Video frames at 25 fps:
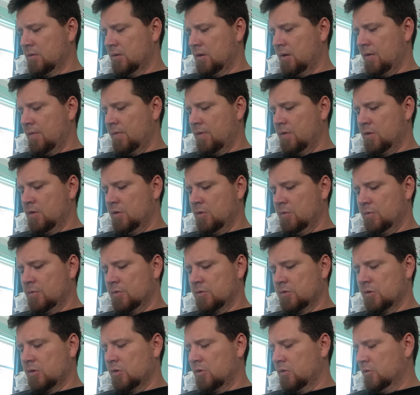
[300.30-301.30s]
of the two,
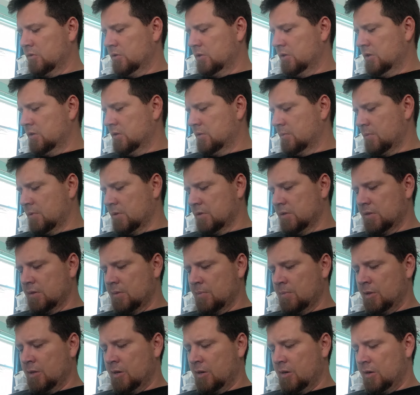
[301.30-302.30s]
so you'll see some of the
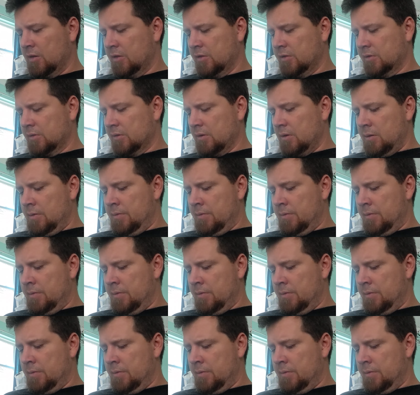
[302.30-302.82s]
similarities.